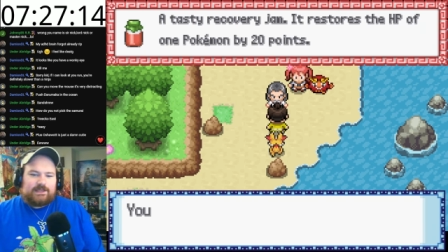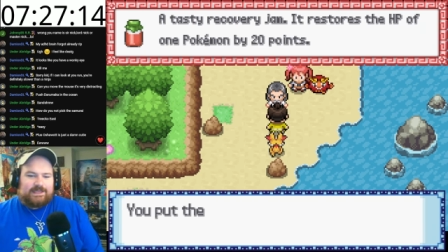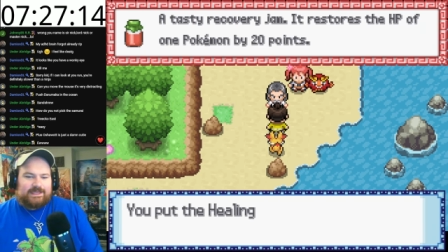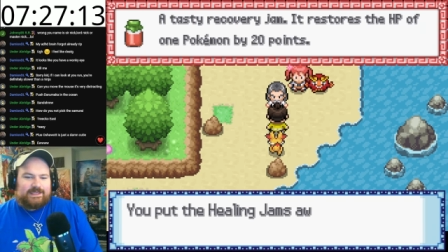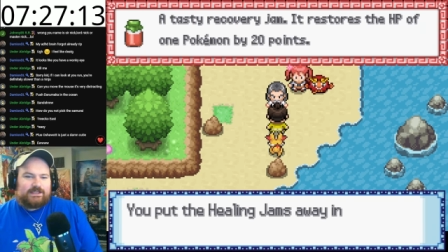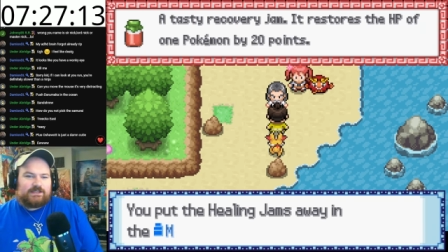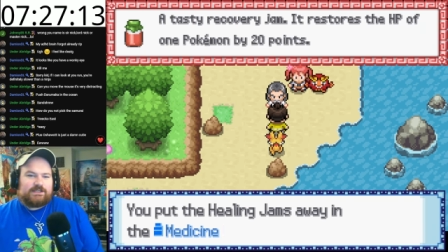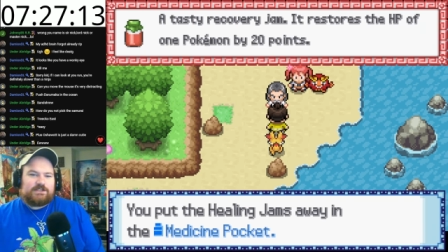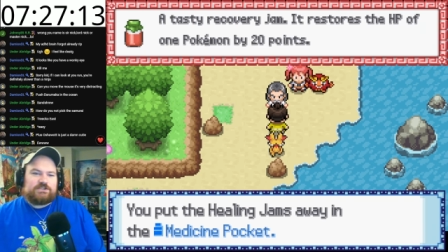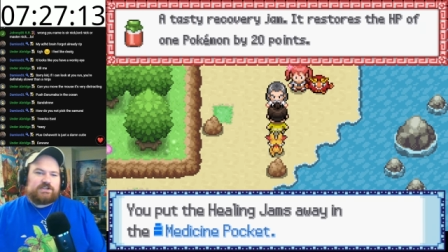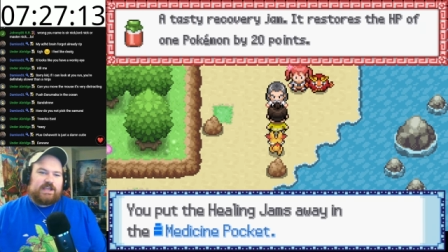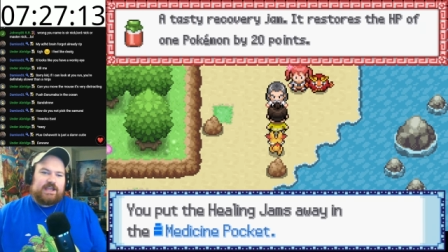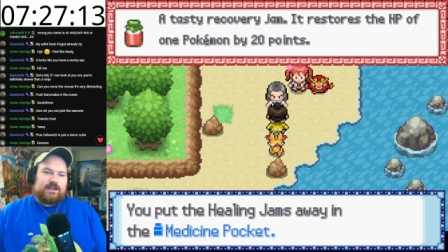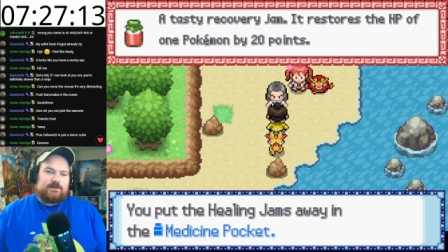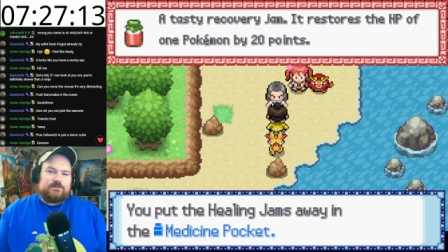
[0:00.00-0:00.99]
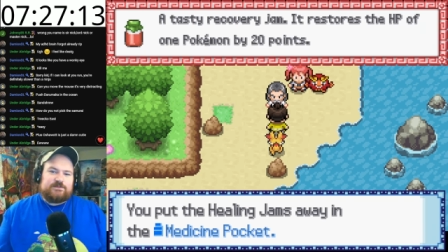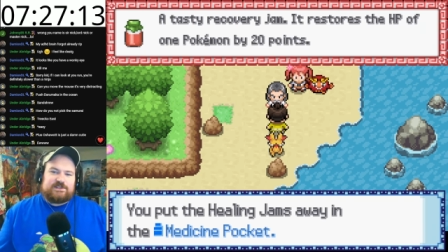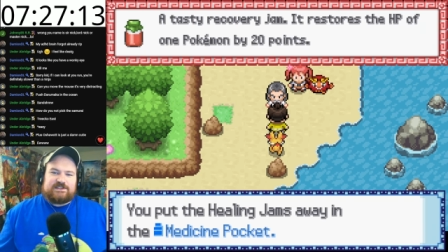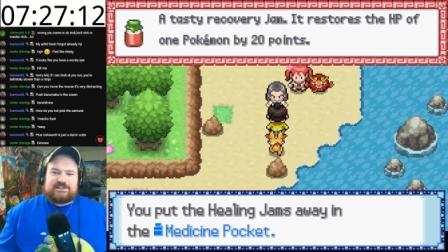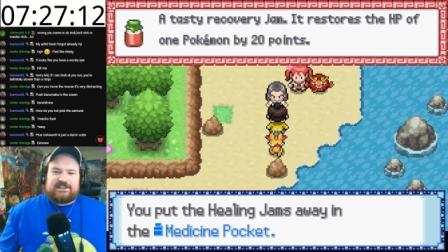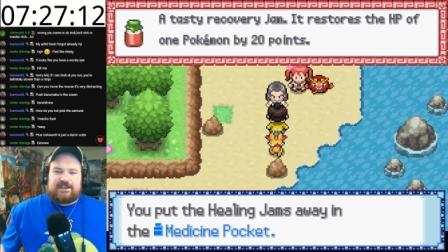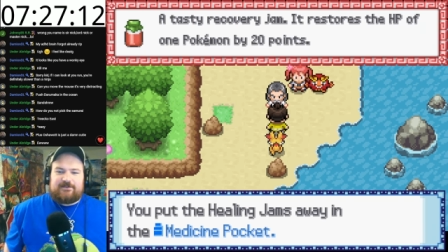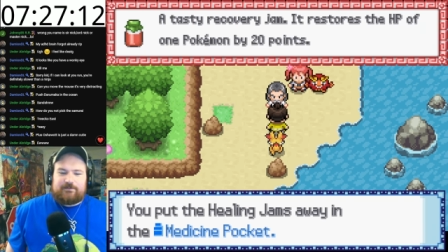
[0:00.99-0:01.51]
Healing jams
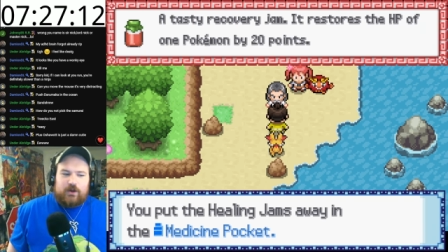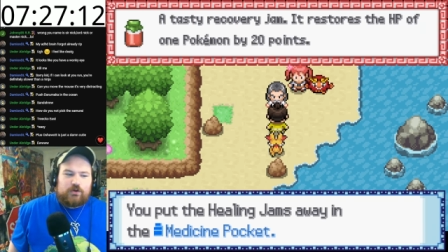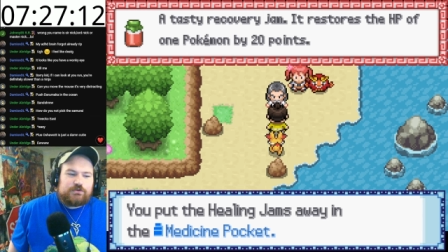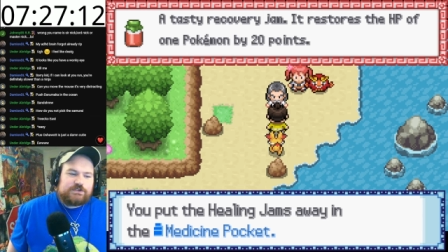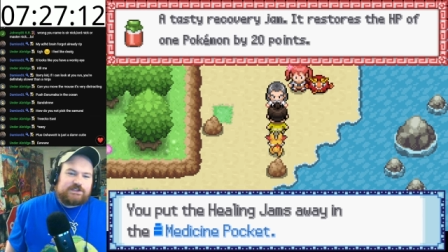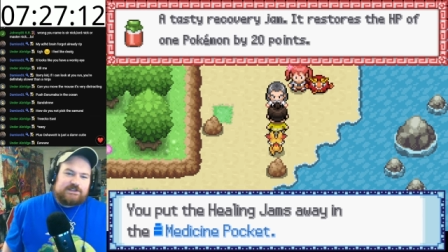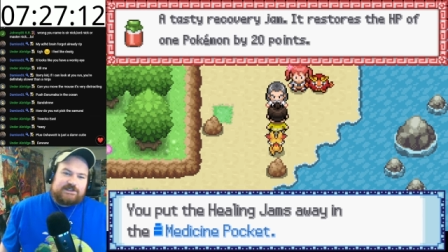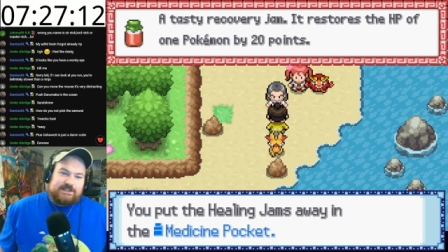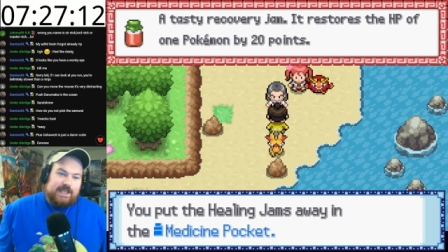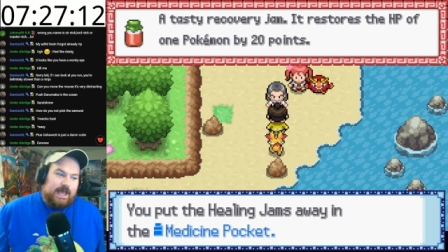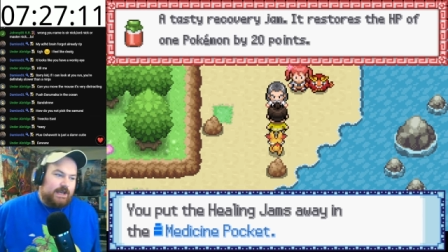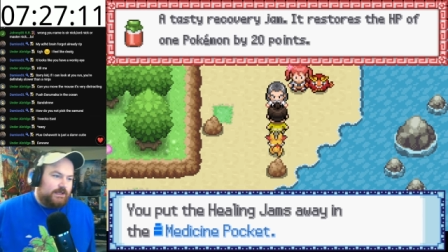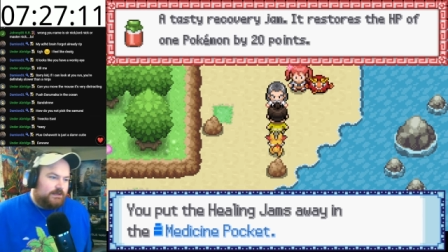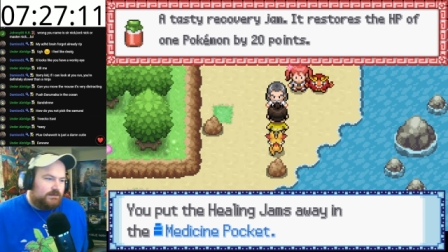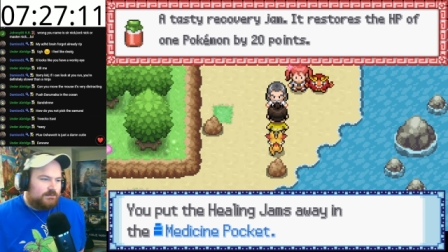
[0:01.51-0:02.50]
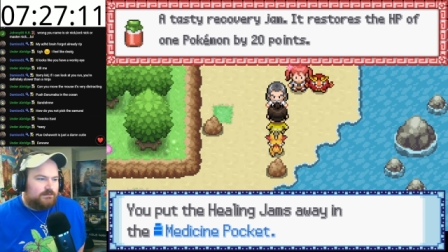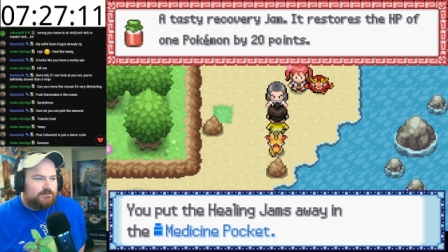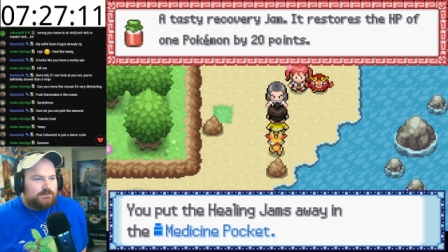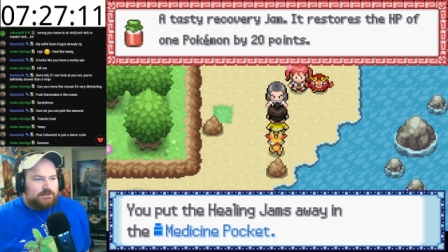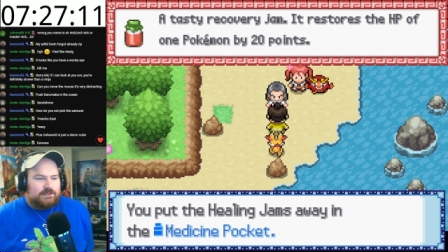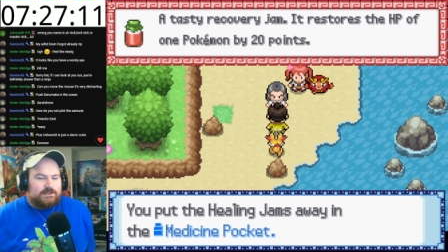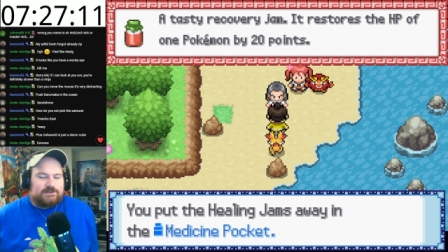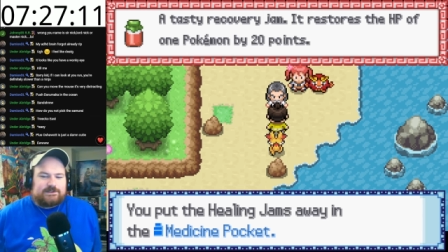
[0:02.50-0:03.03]
instead of potions, get it?
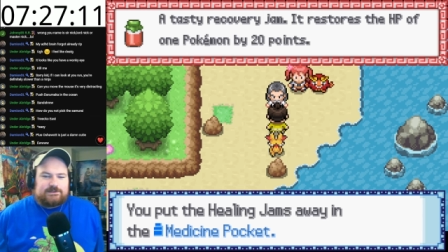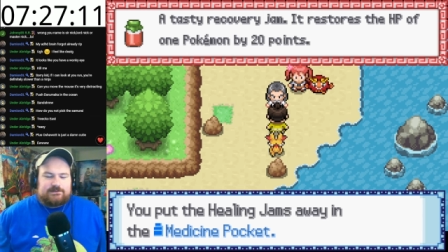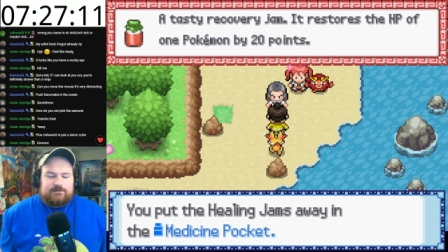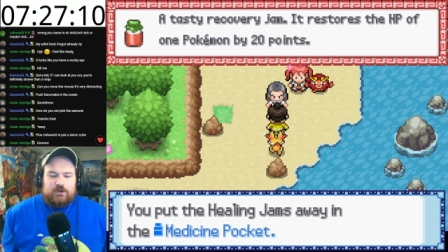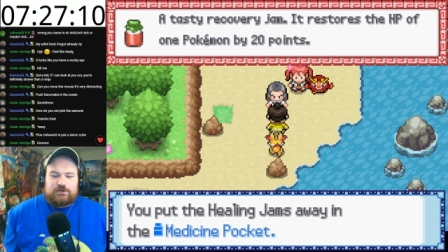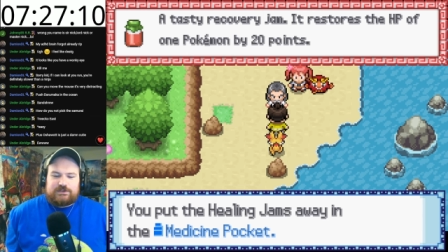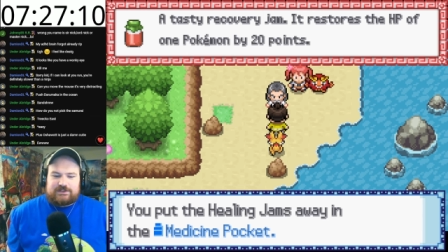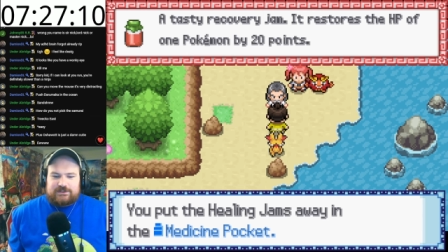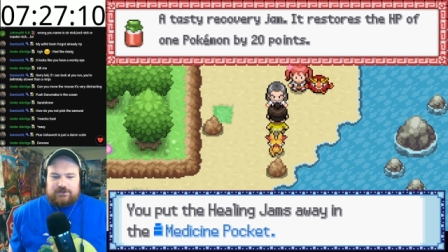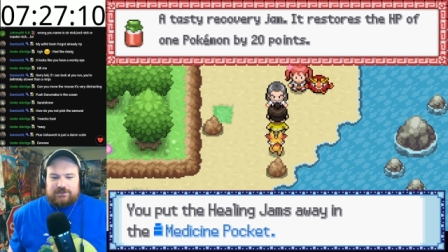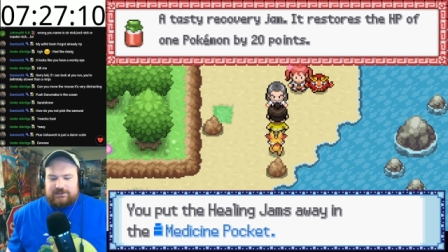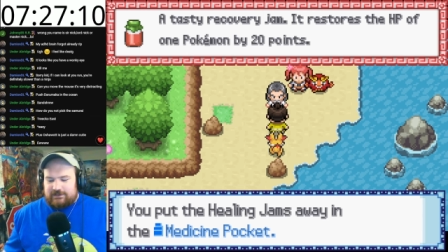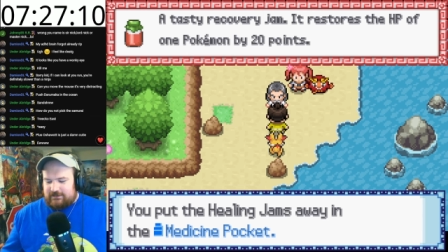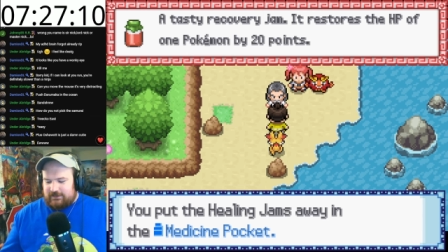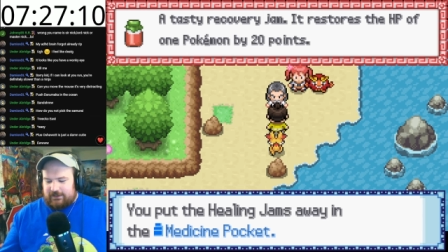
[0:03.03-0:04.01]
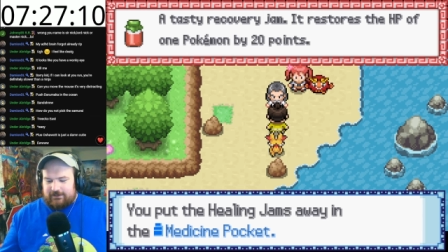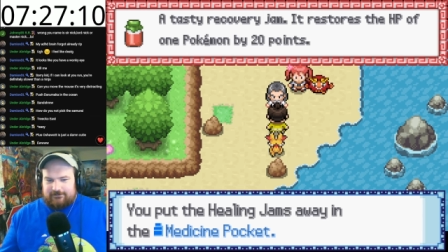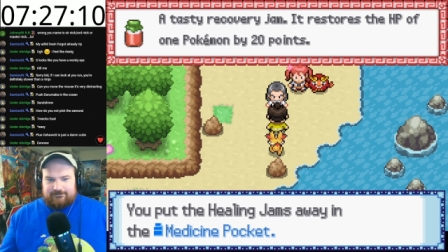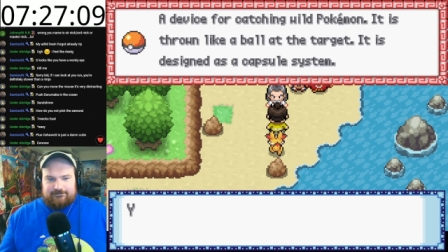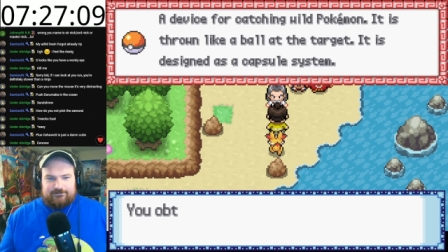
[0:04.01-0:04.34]
Because potions don't exist yet.